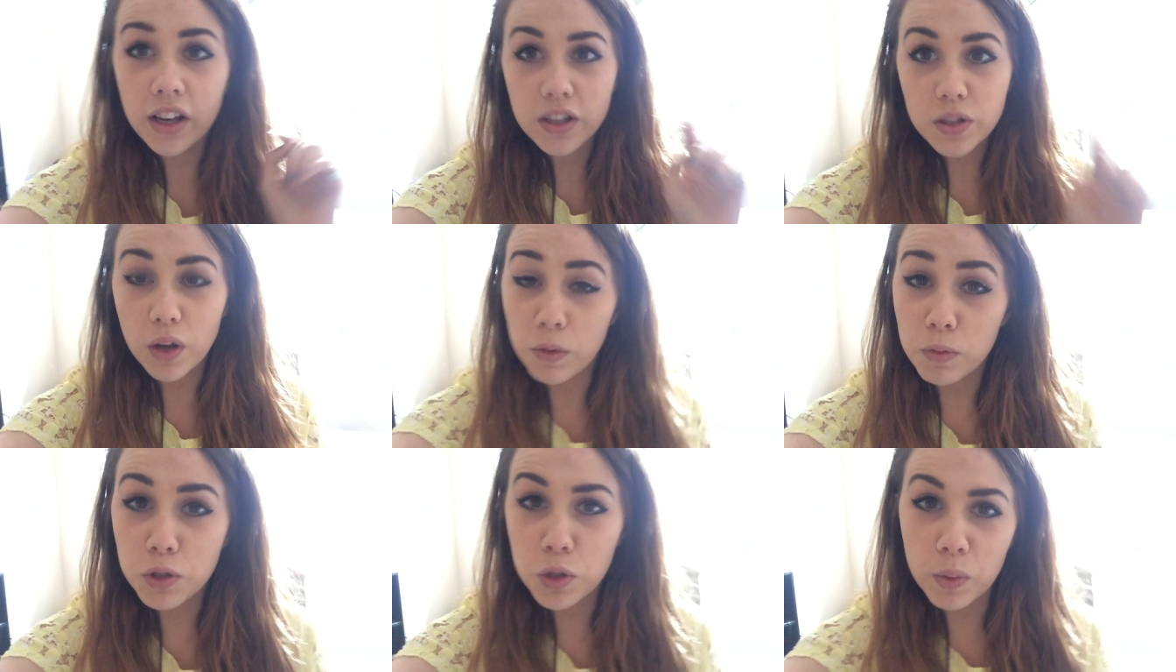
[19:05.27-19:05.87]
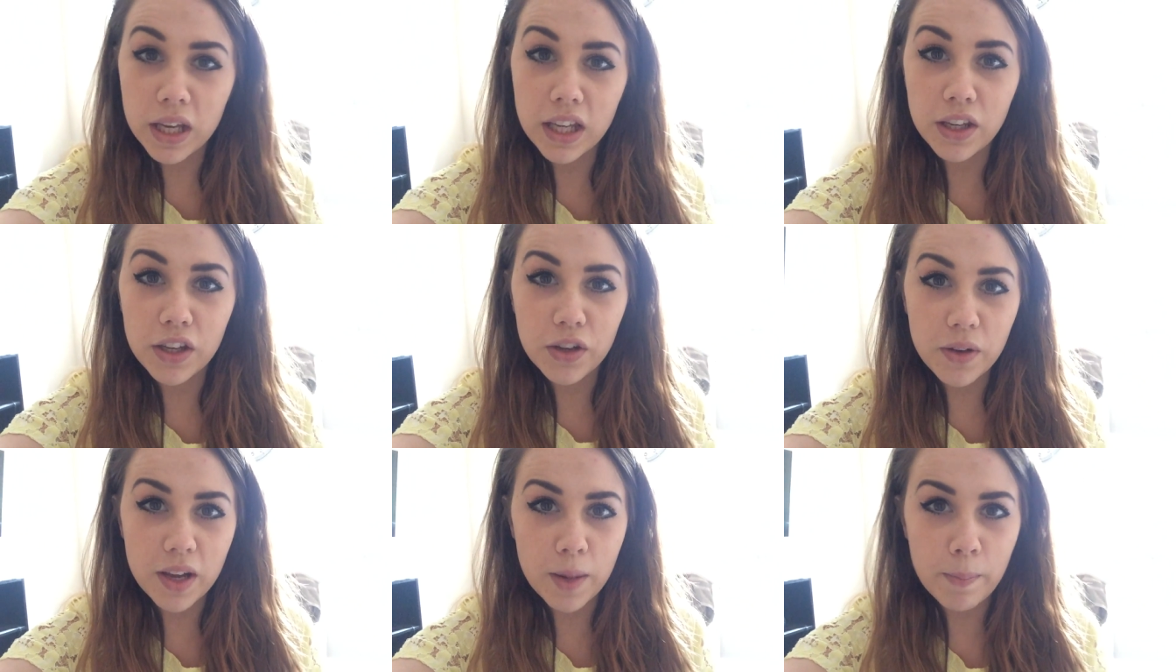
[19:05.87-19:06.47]
So I will tweet
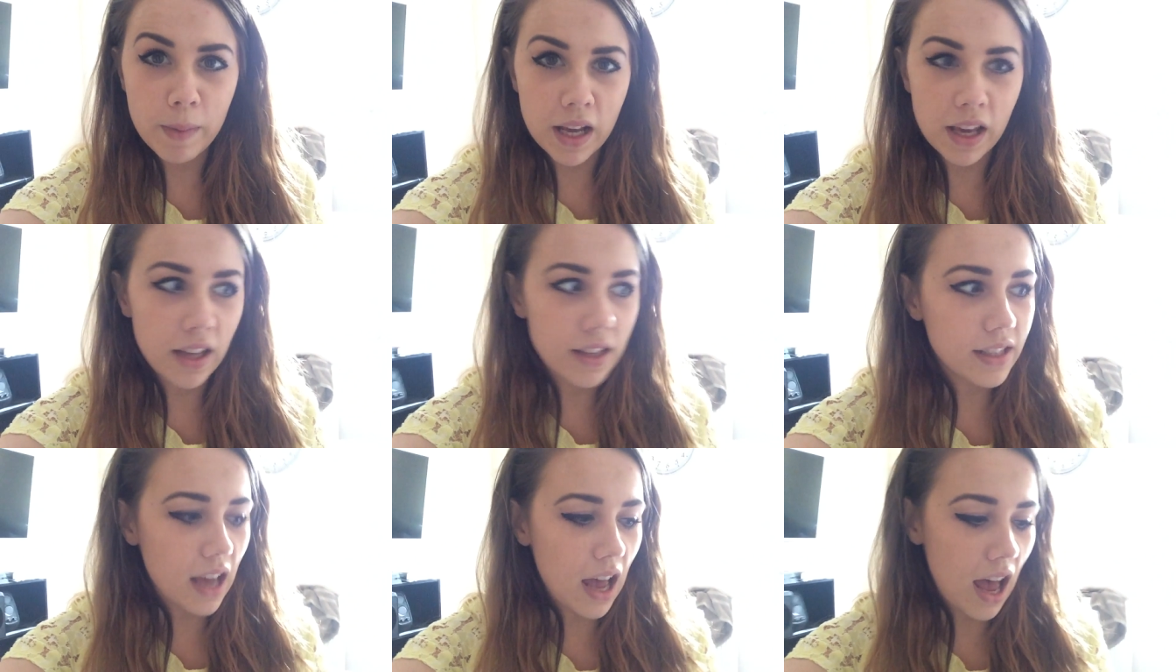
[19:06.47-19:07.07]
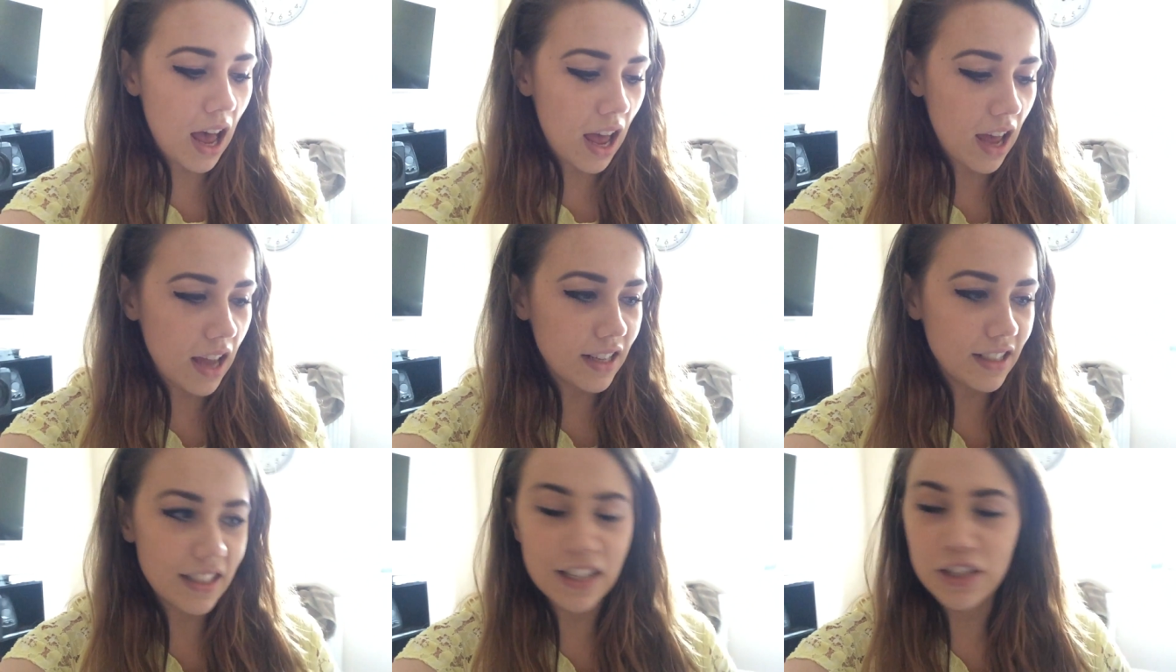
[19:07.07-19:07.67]
you in a minute
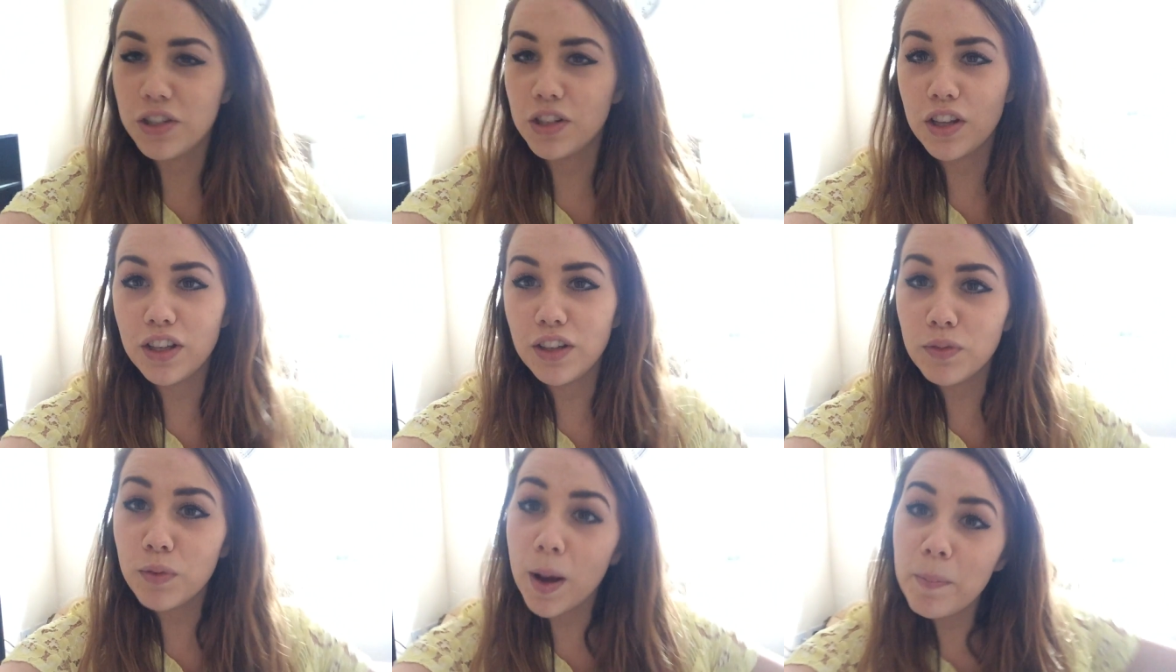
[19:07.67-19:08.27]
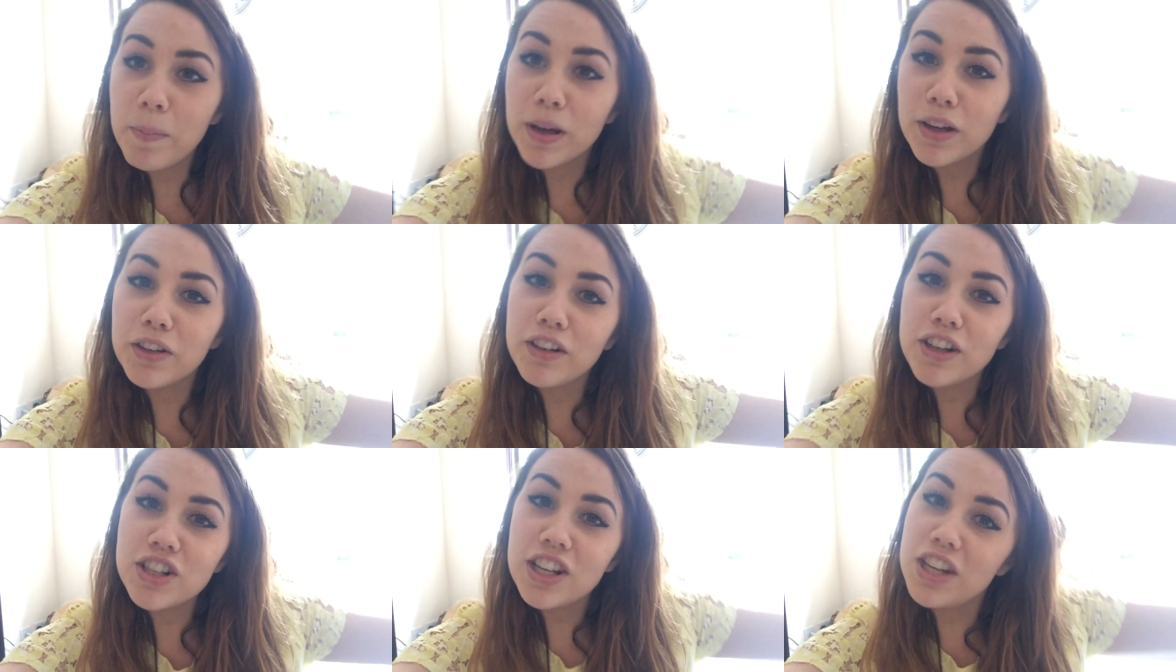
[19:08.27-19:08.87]
and let you know that you've won, but
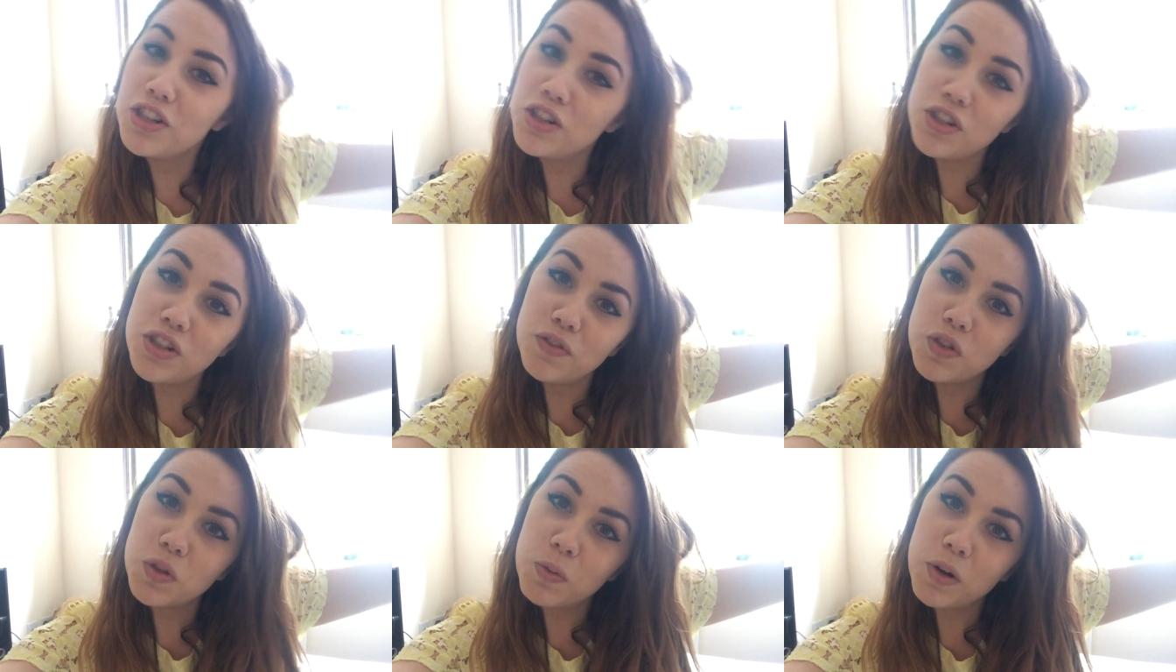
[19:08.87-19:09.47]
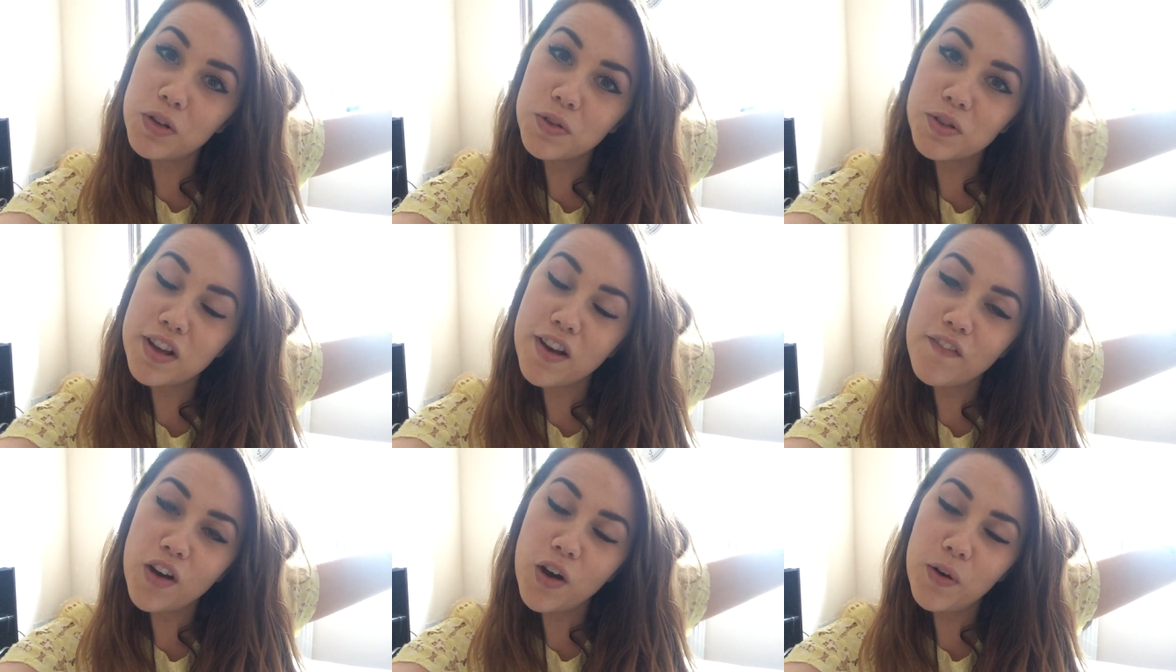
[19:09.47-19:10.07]
congratulations, you've just won
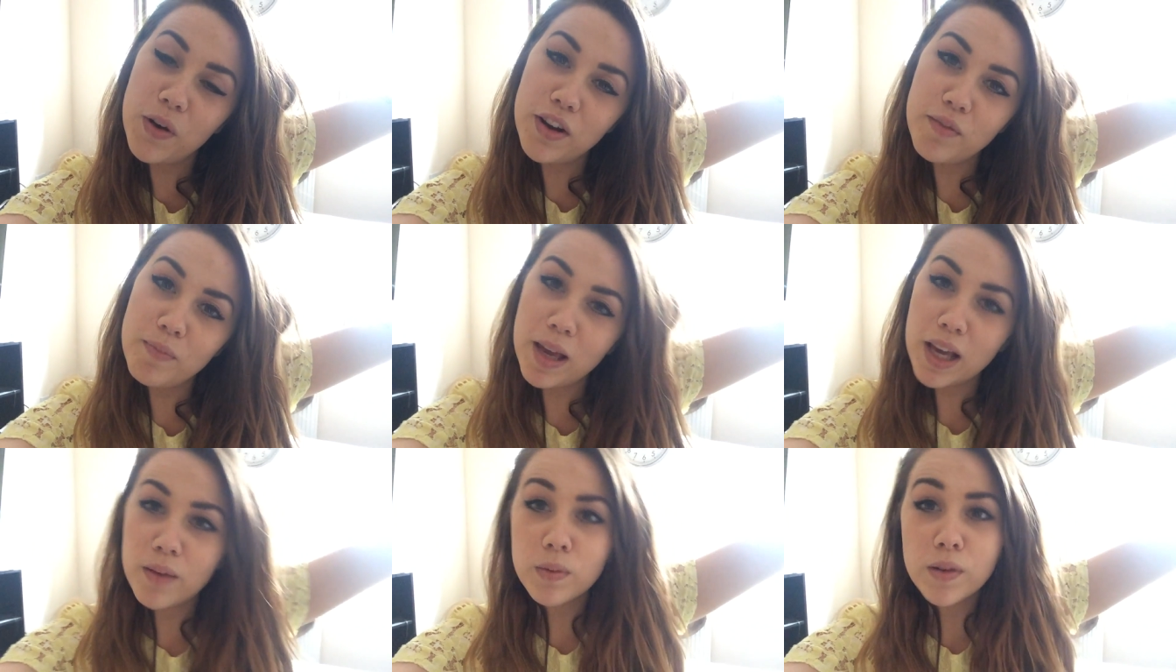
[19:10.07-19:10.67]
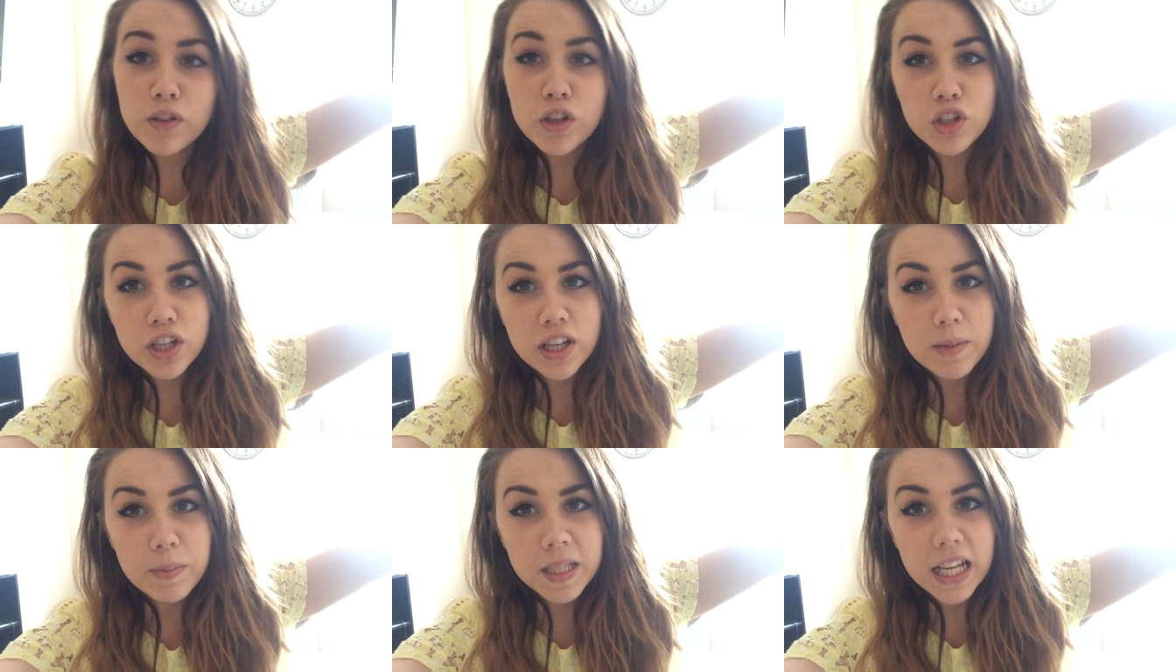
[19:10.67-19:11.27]
yourself a whole load of Makeup
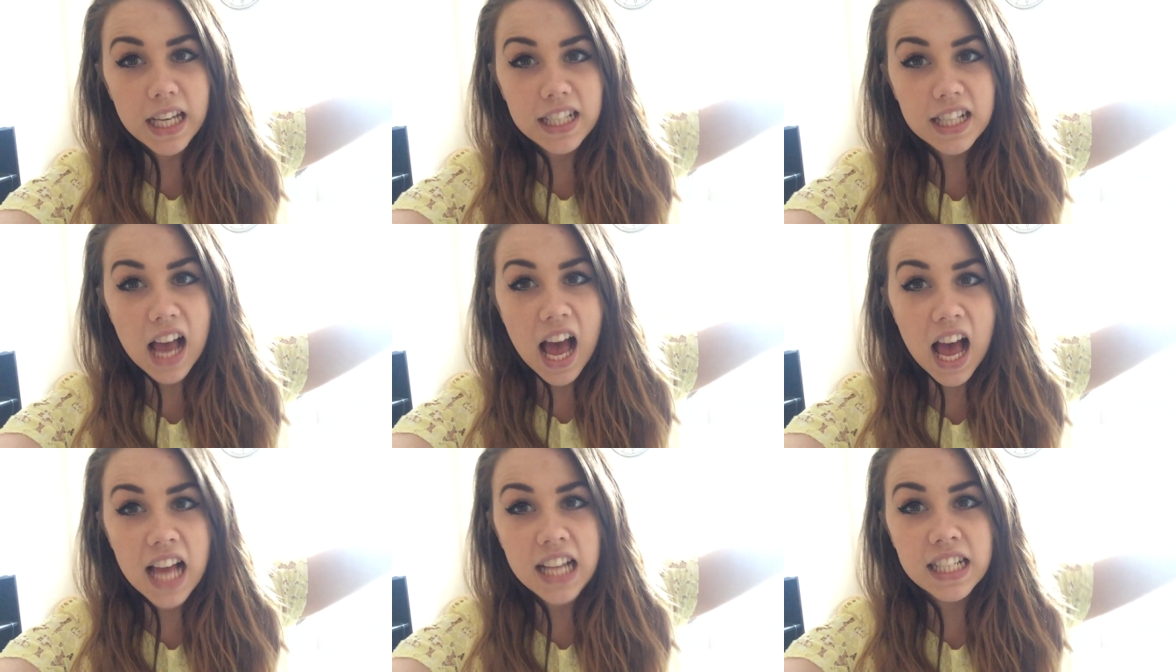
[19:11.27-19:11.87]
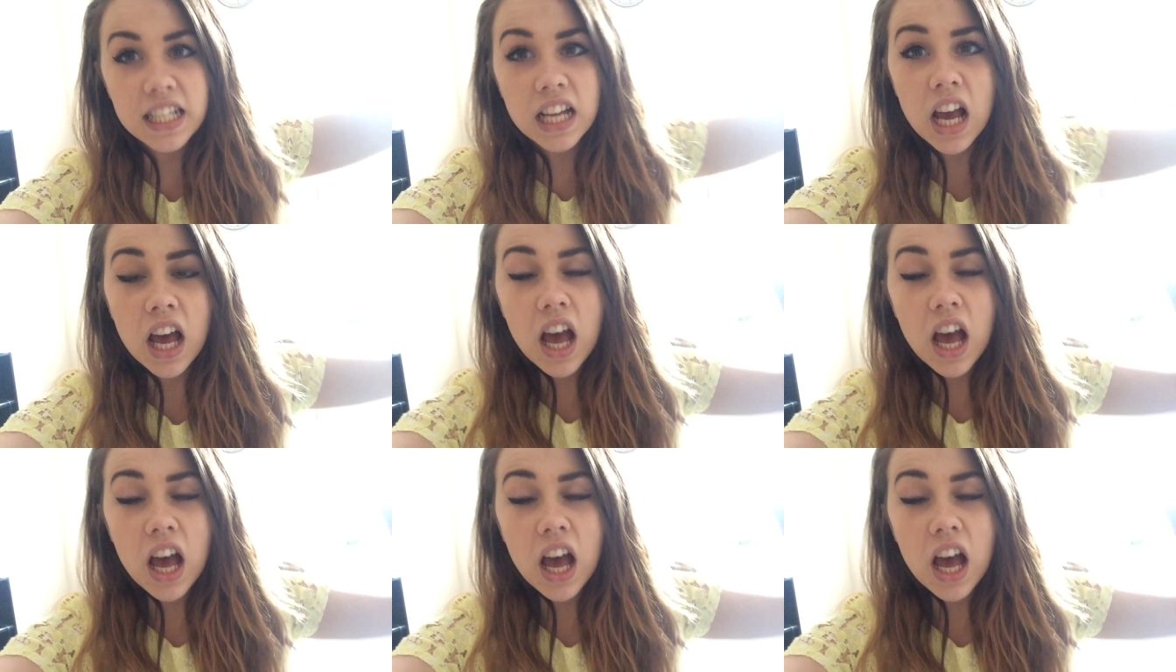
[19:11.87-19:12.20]
Revolution lipsticks, and